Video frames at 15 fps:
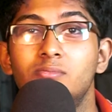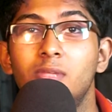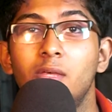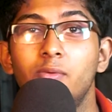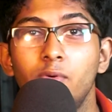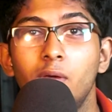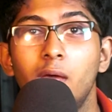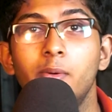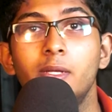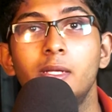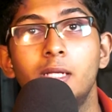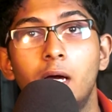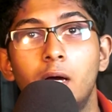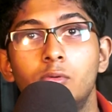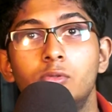if you have any
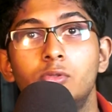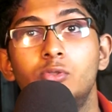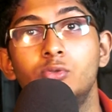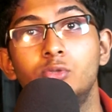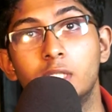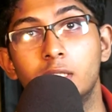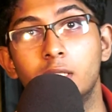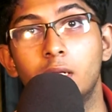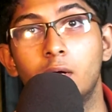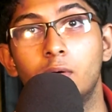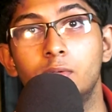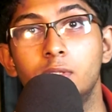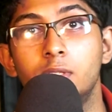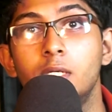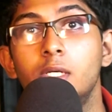doubt, do check that
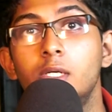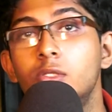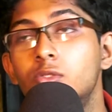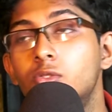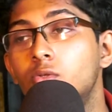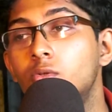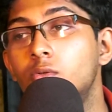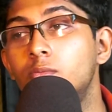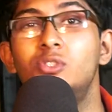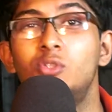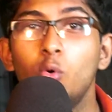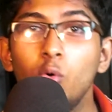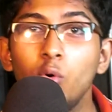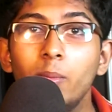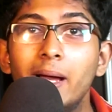out. So
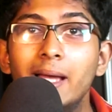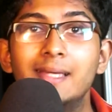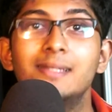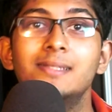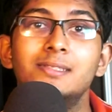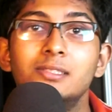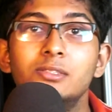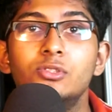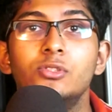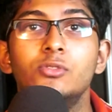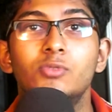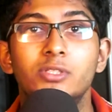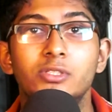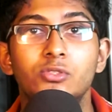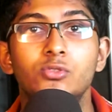though my intention
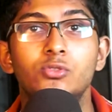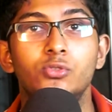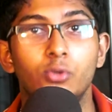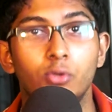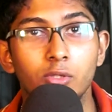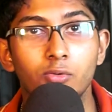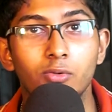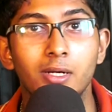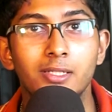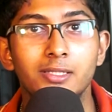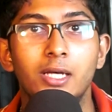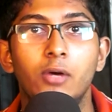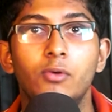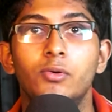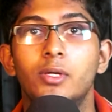was to show you guys
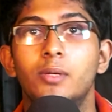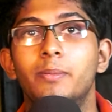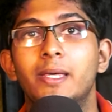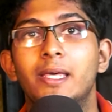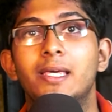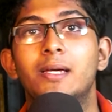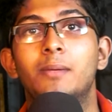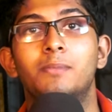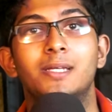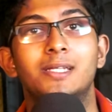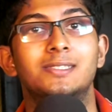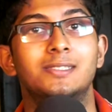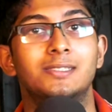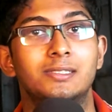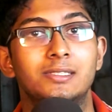how you can make complex
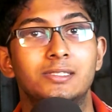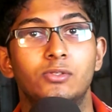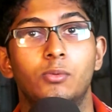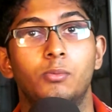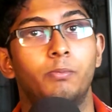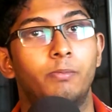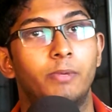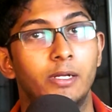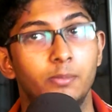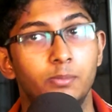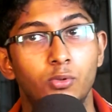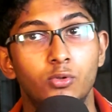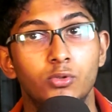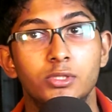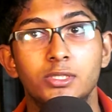circuits on
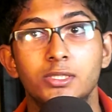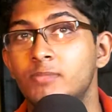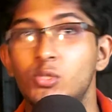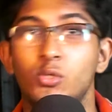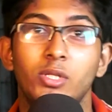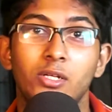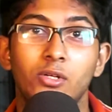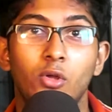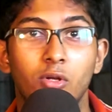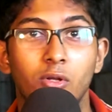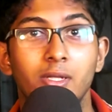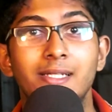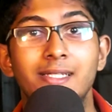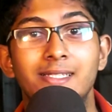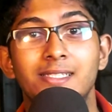breadboards, so that not
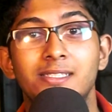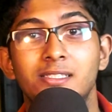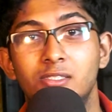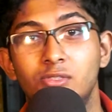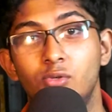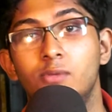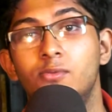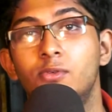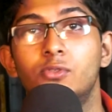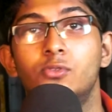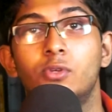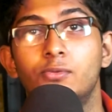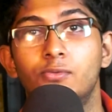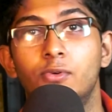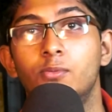only this 12 volt to
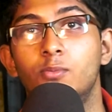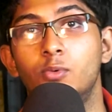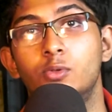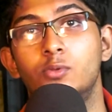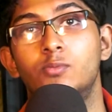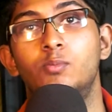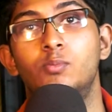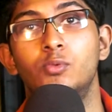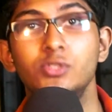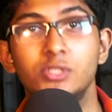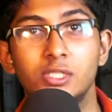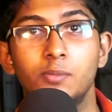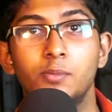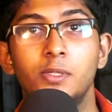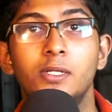24 volt boost
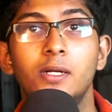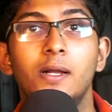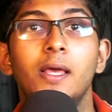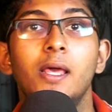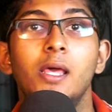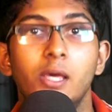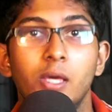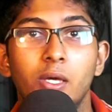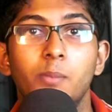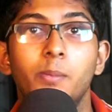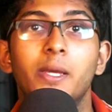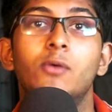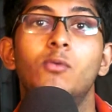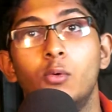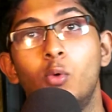converter, you can
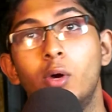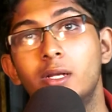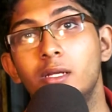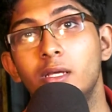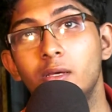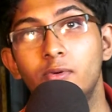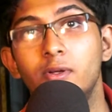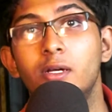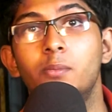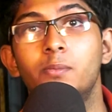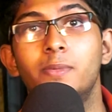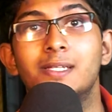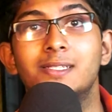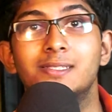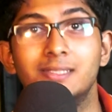make whatever
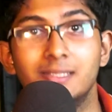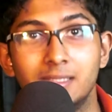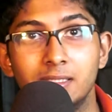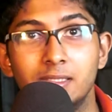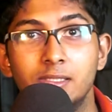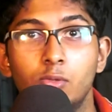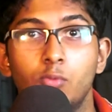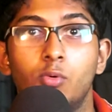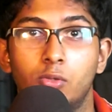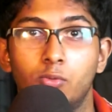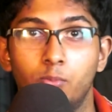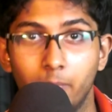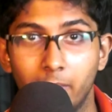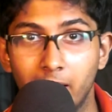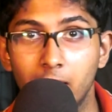complex circuits you want
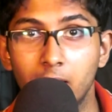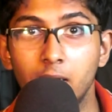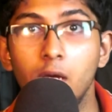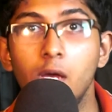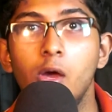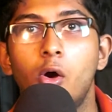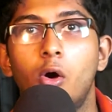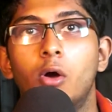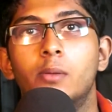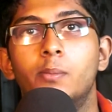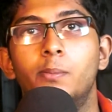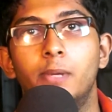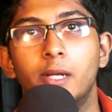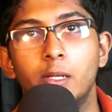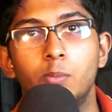to make on
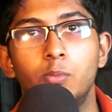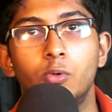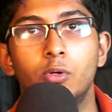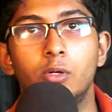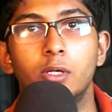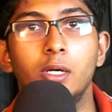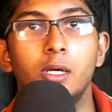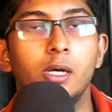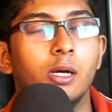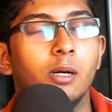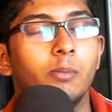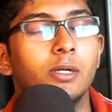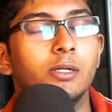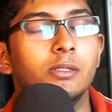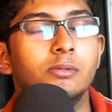breadboard,
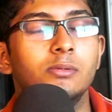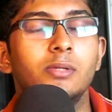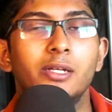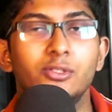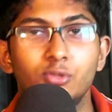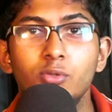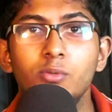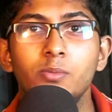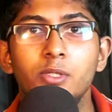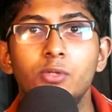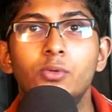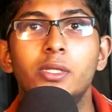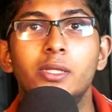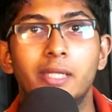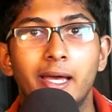but I shouldn't be
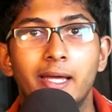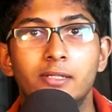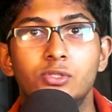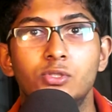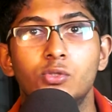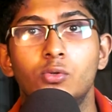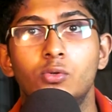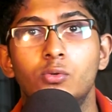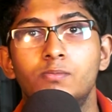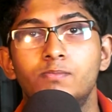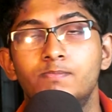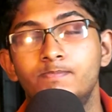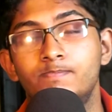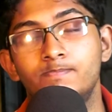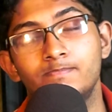doing that, so
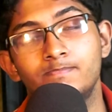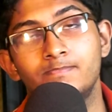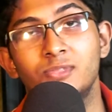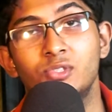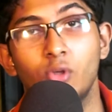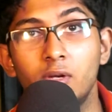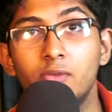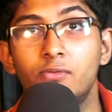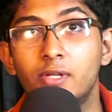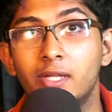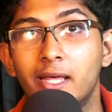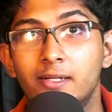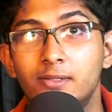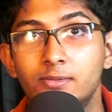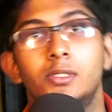sorry for
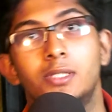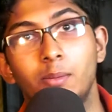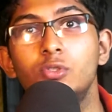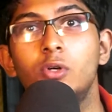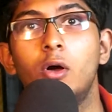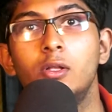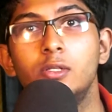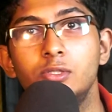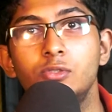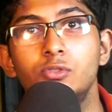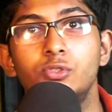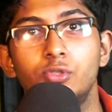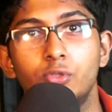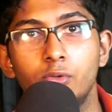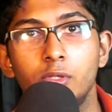that. I'm also
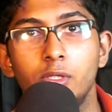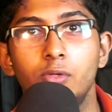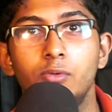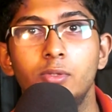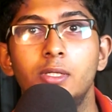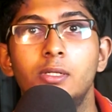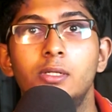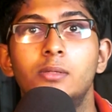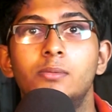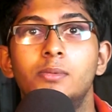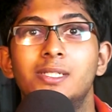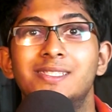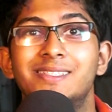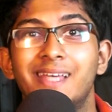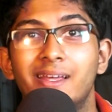showing you the
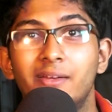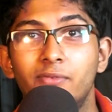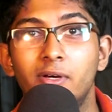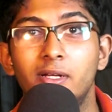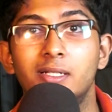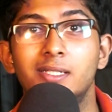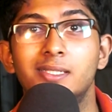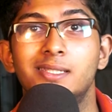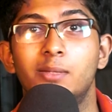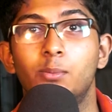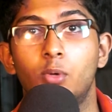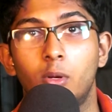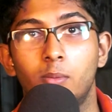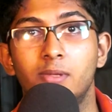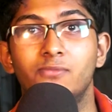disadvantages and
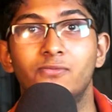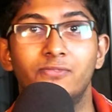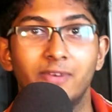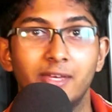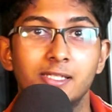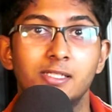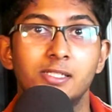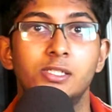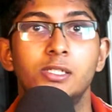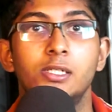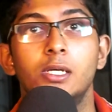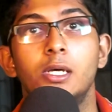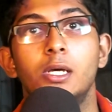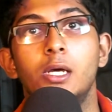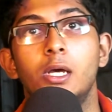problem faced
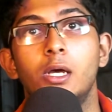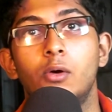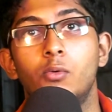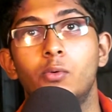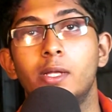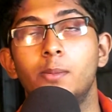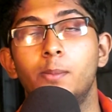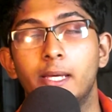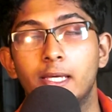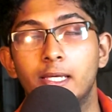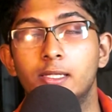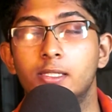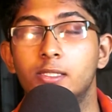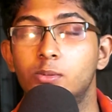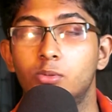while
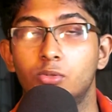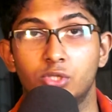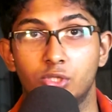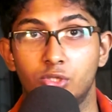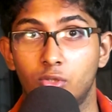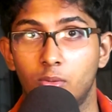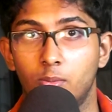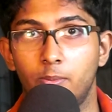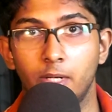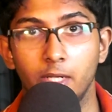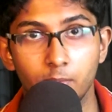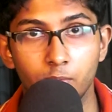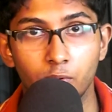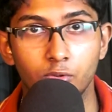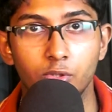making this project on
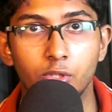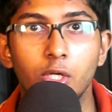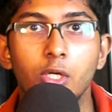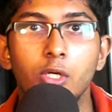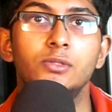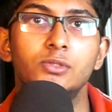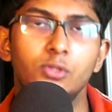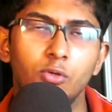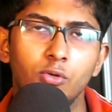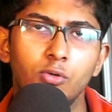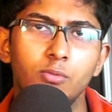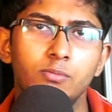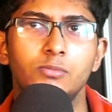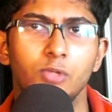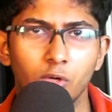breadboard,
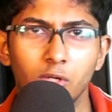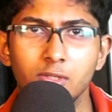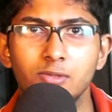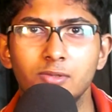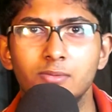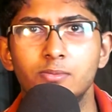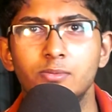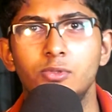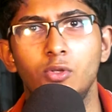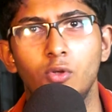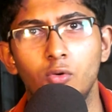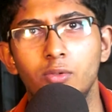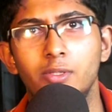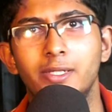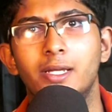so you also
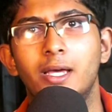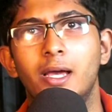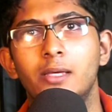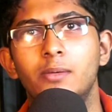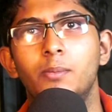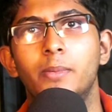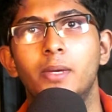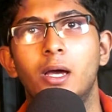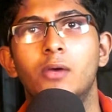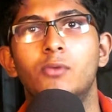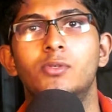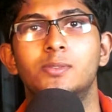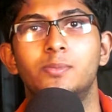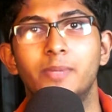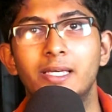know that I
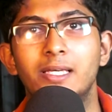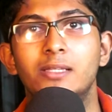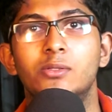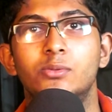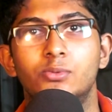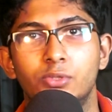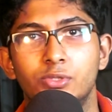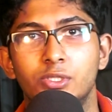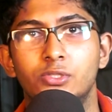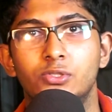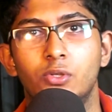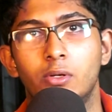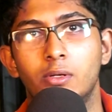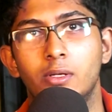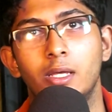was making this project
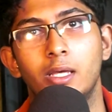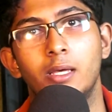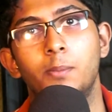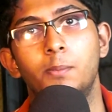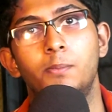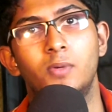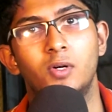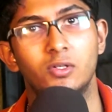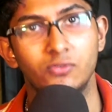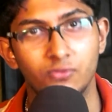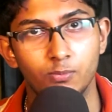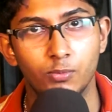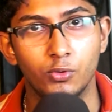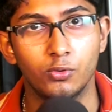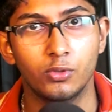on a puff
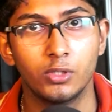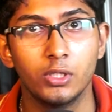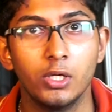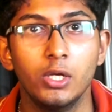board.